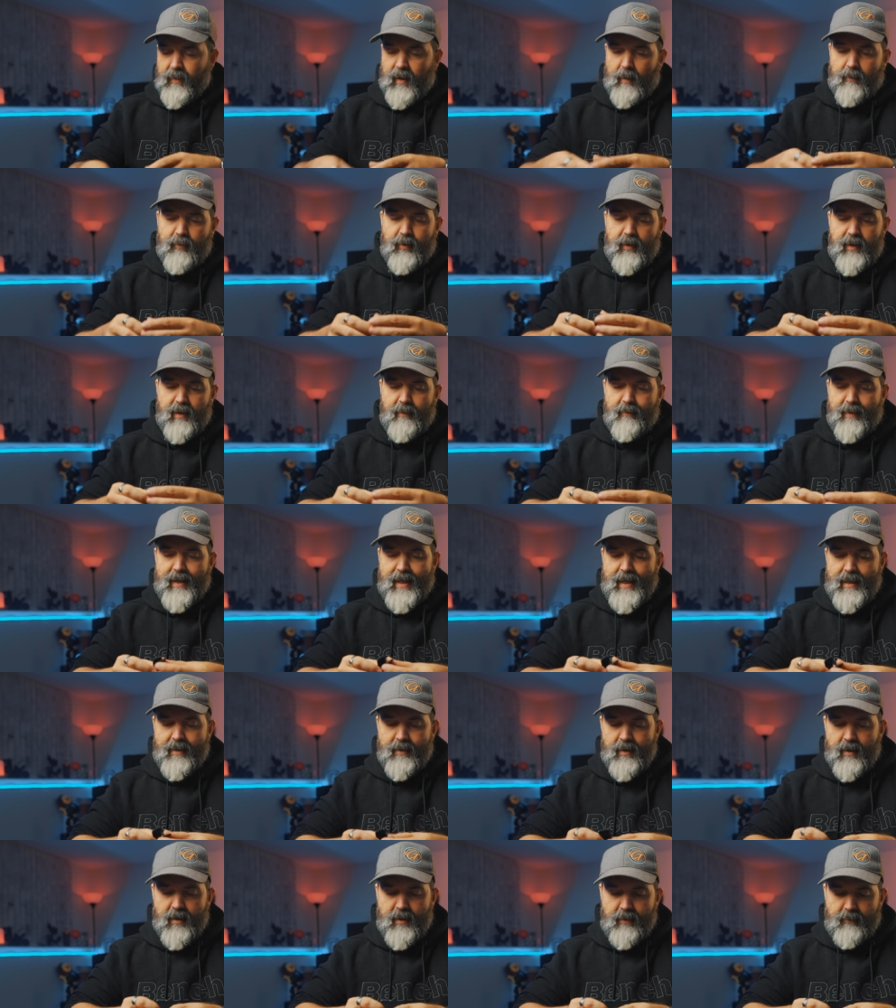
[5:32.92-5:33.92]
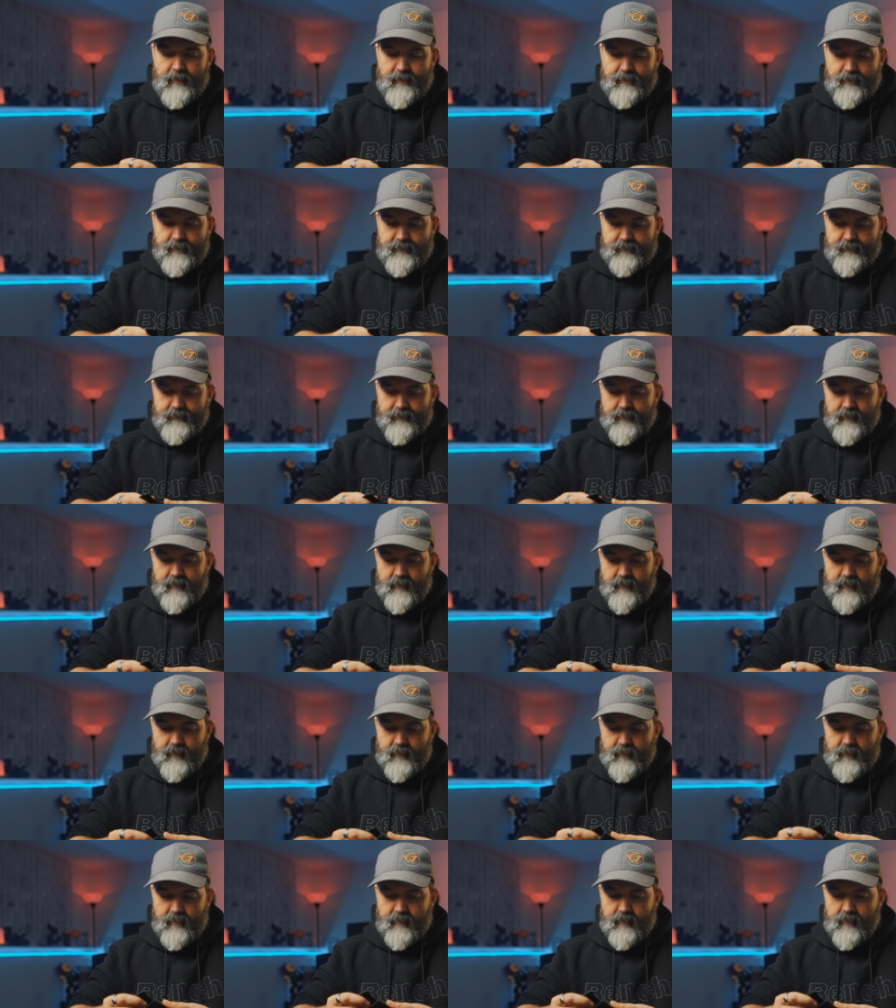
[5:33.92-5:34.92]
I'm putting the band on.
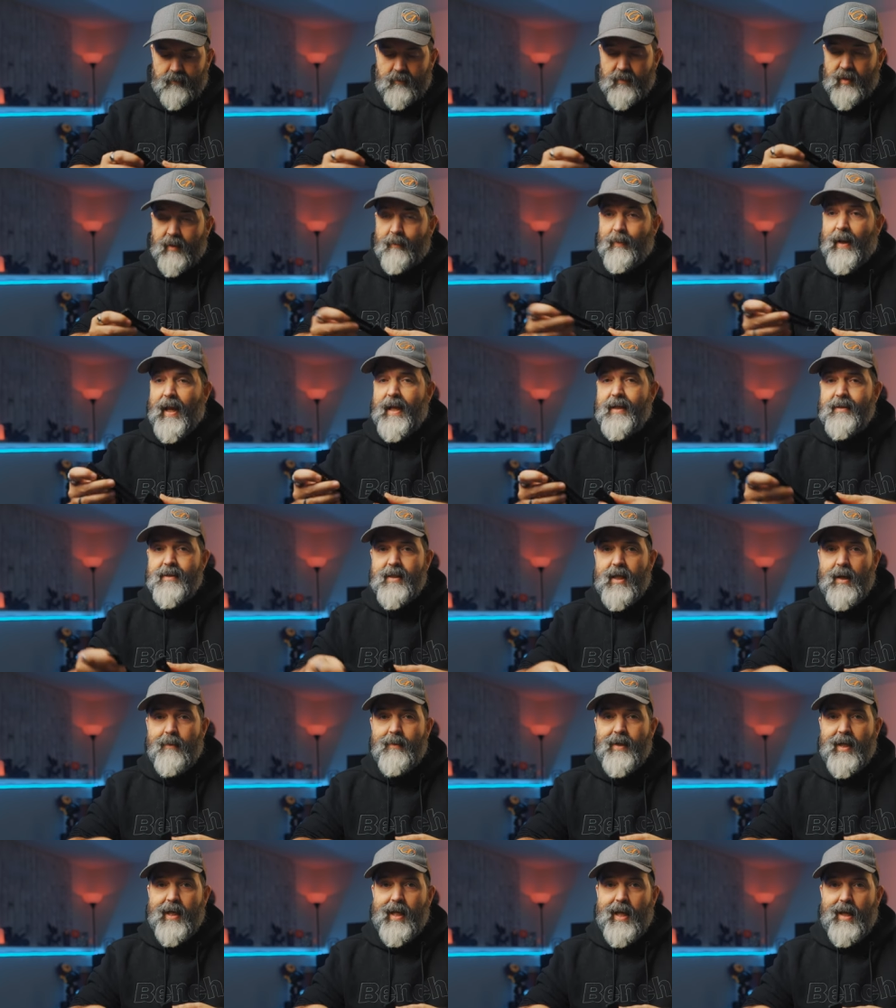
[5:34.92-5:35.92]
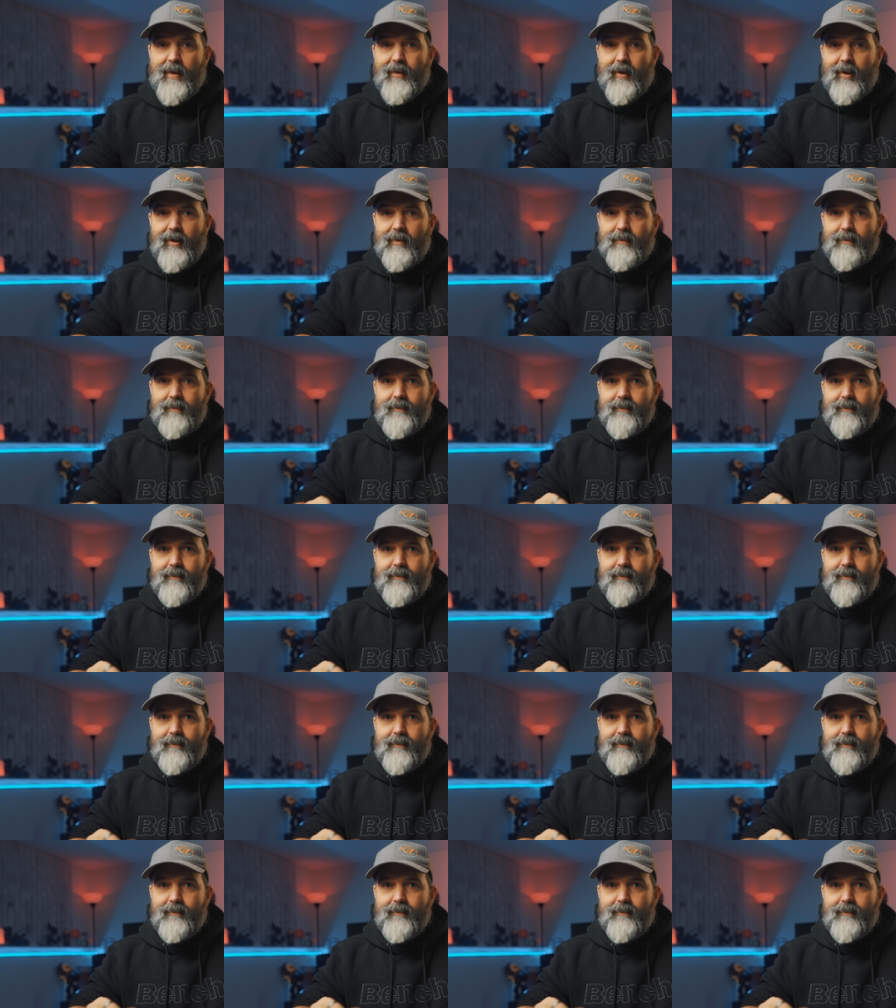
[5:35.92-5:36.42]
The band's coming together.